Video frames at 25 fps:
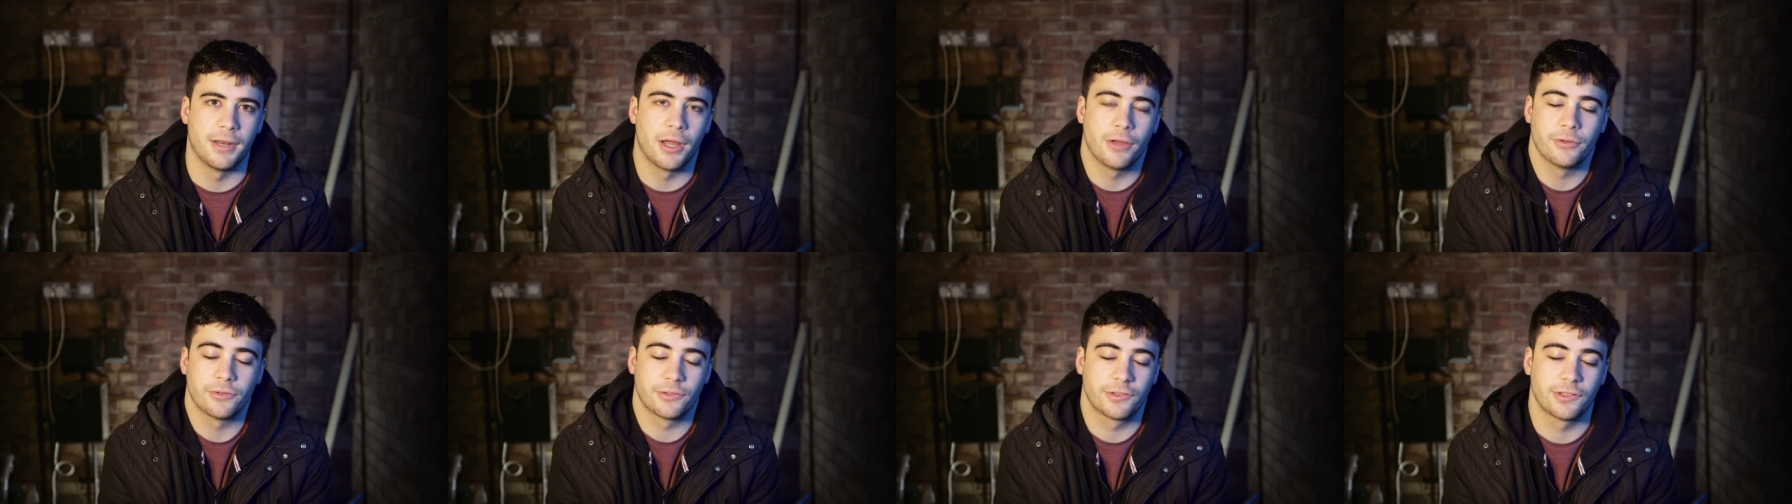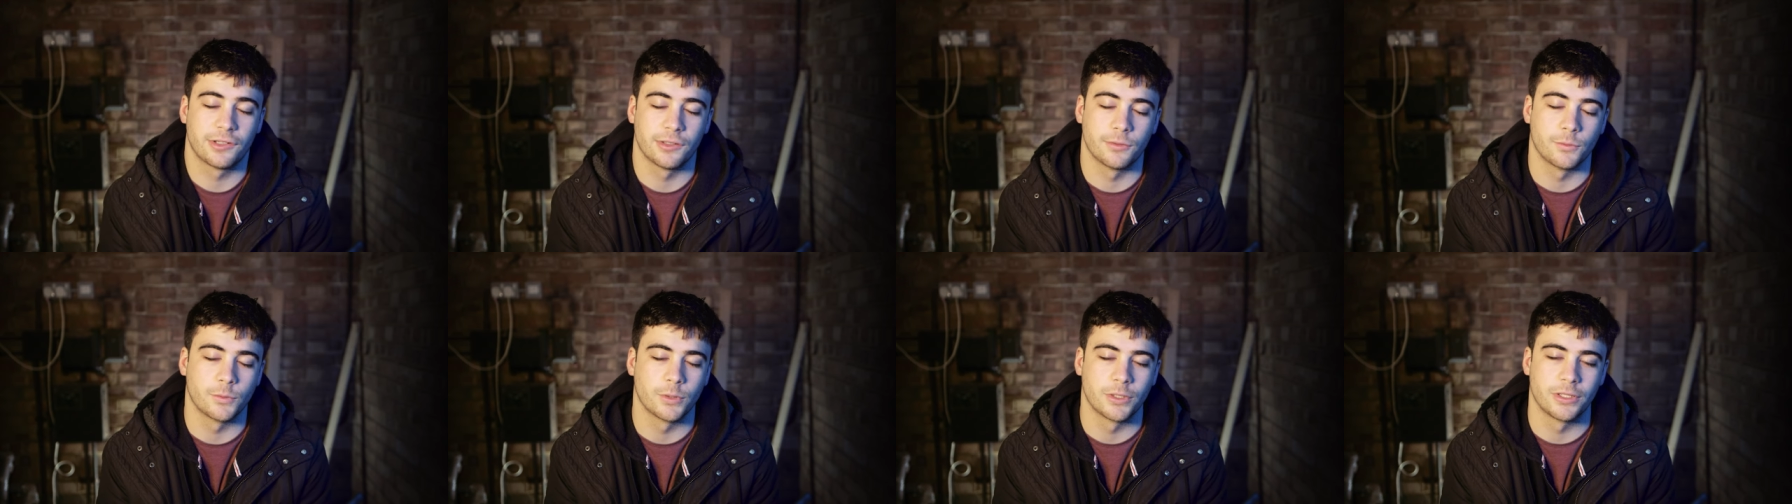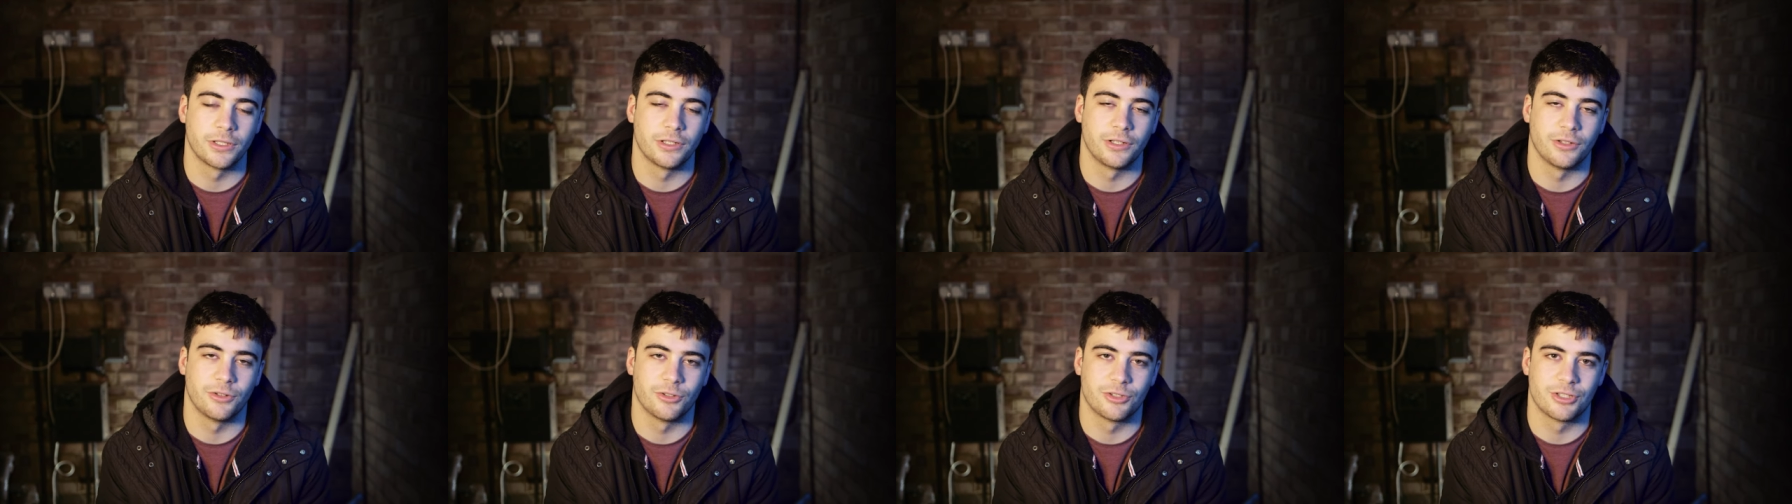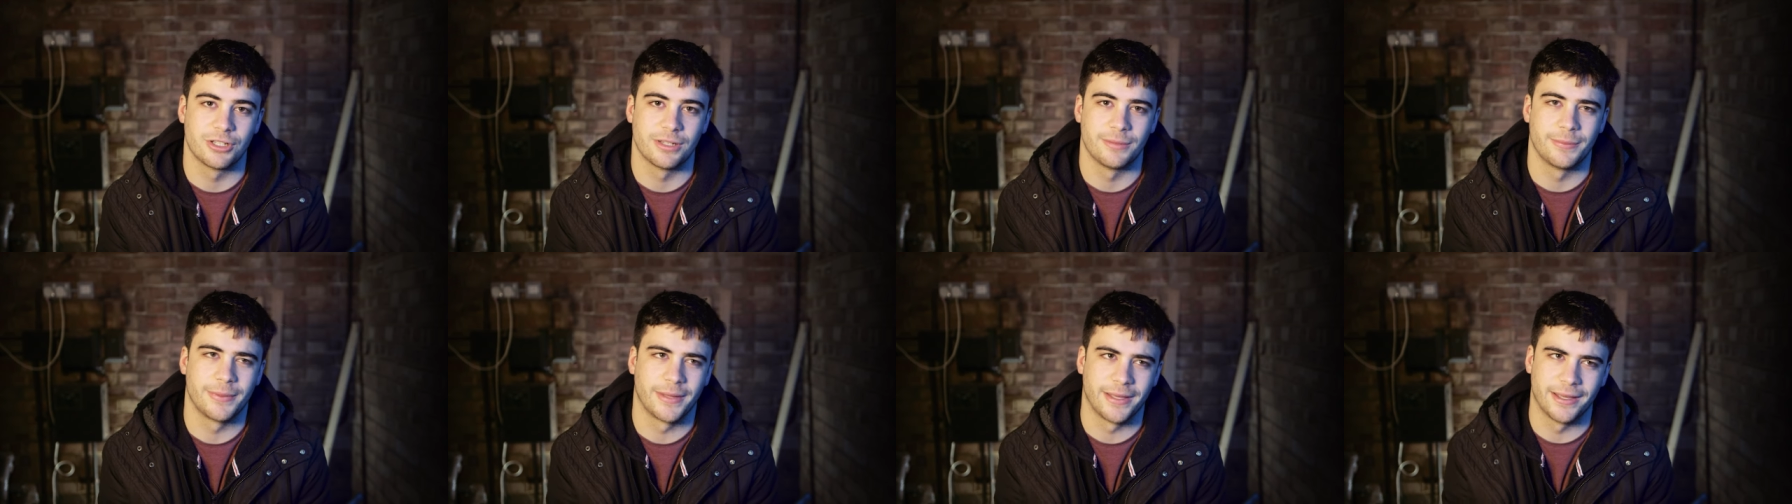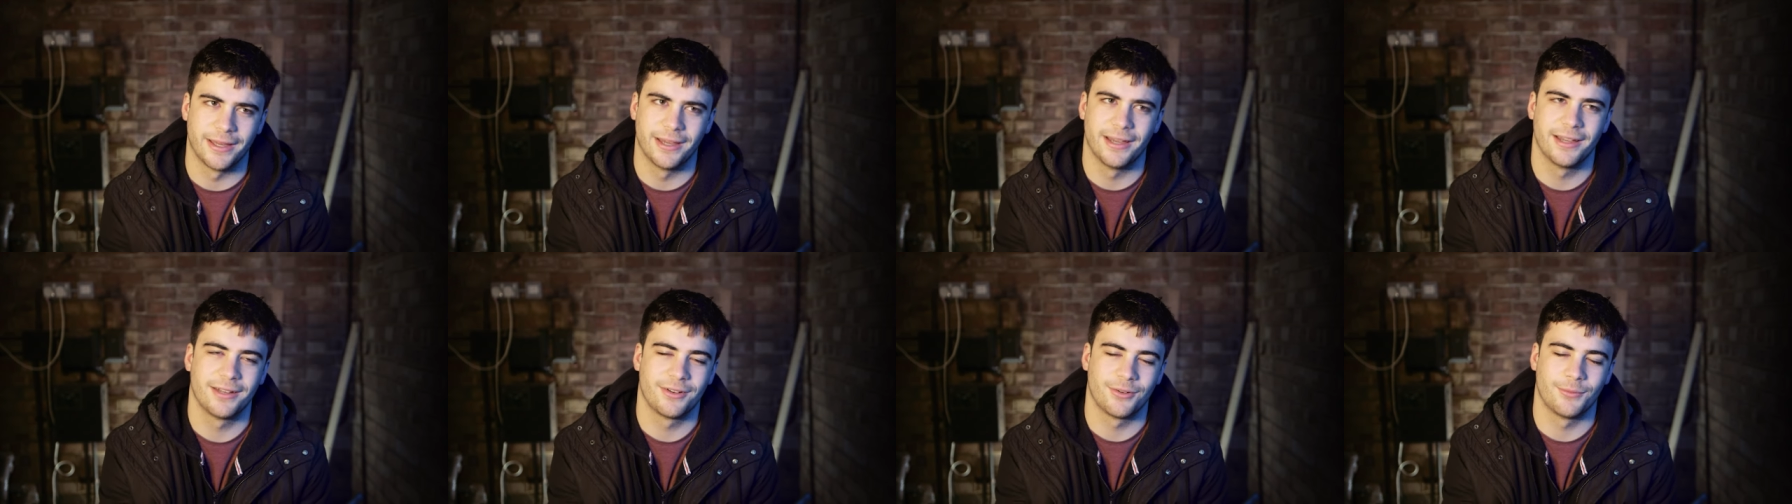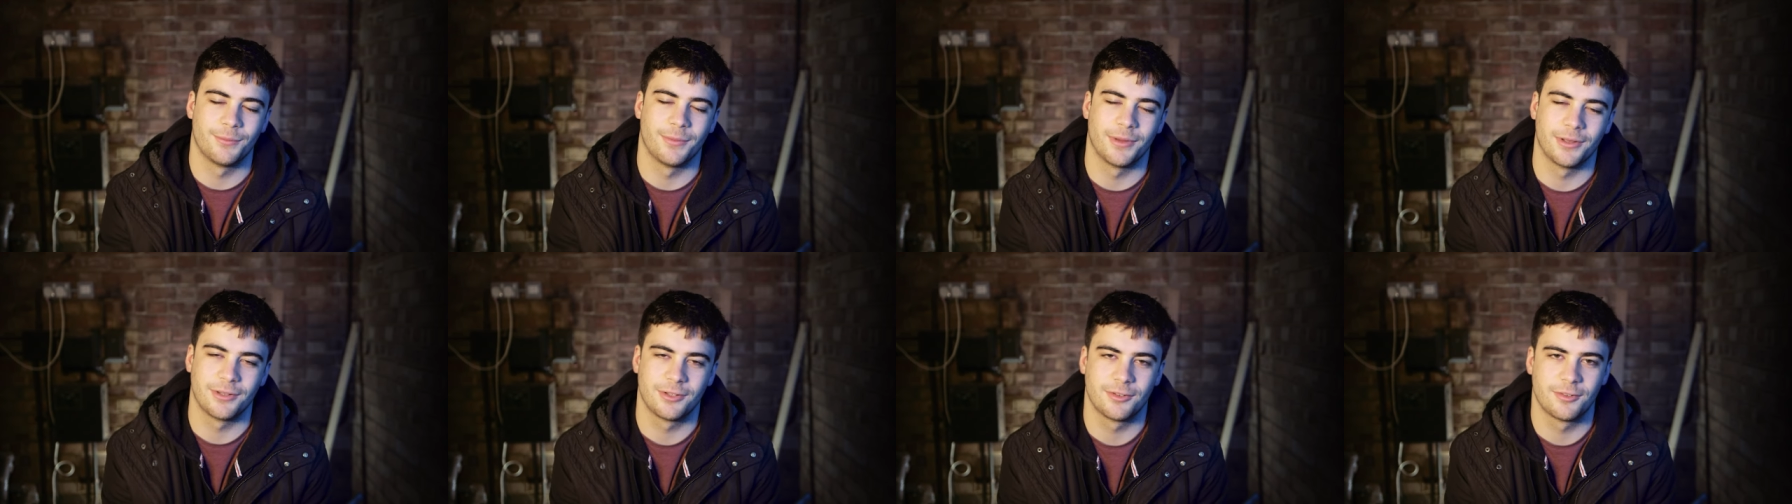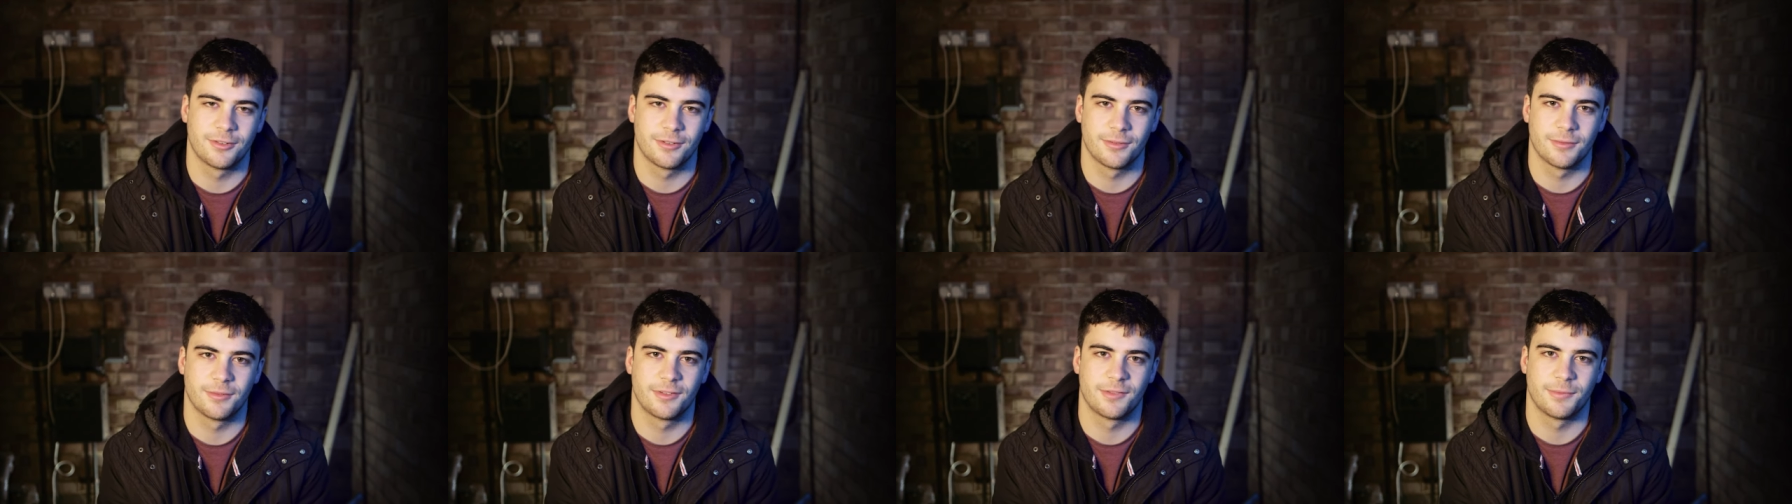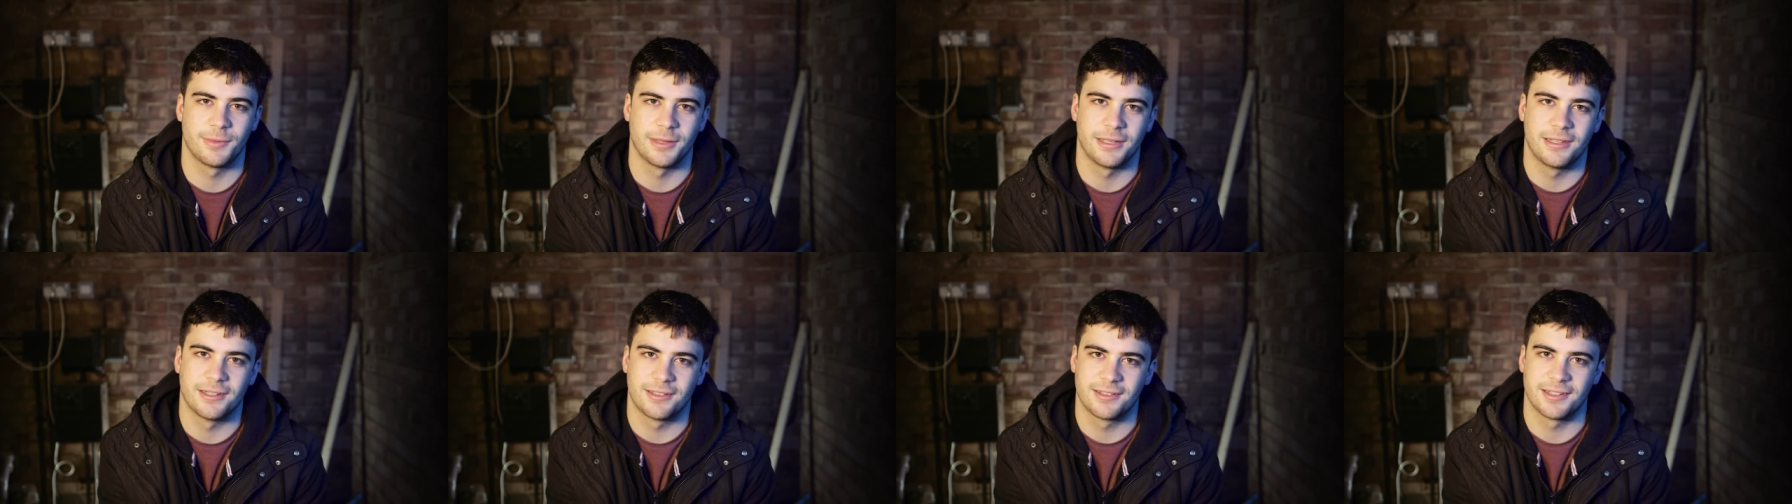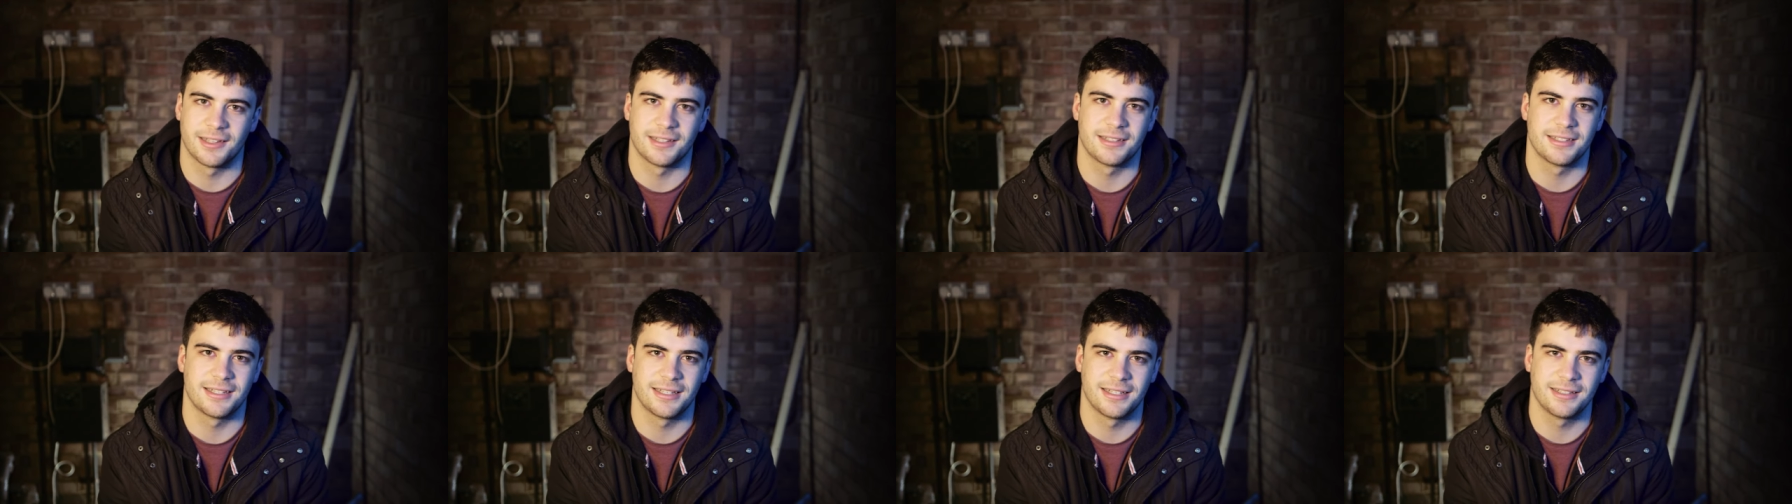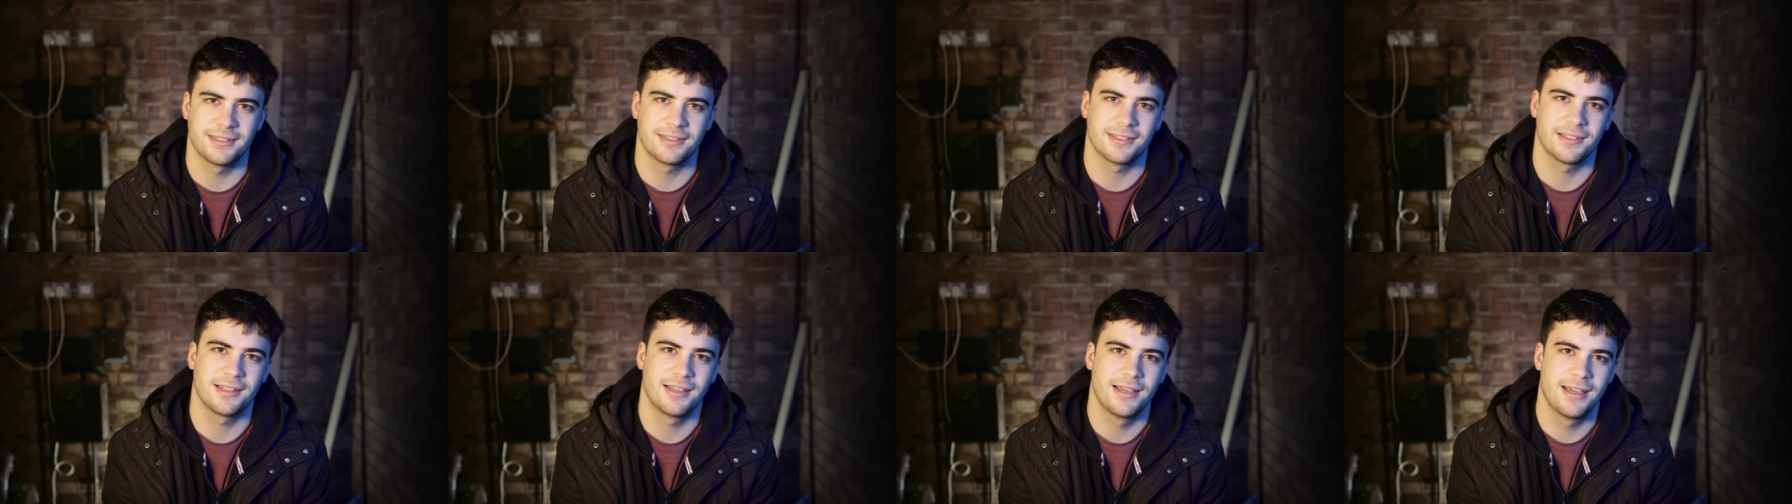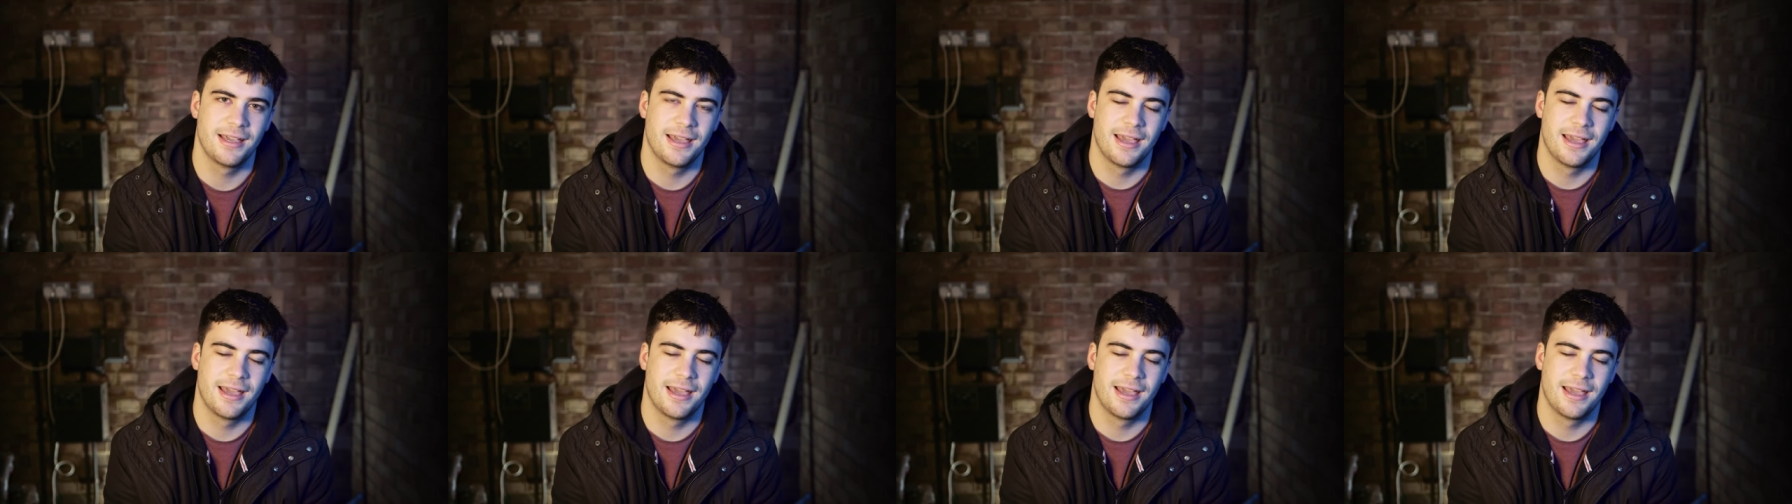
notes that wouldn't usually be heard on most speaker settings,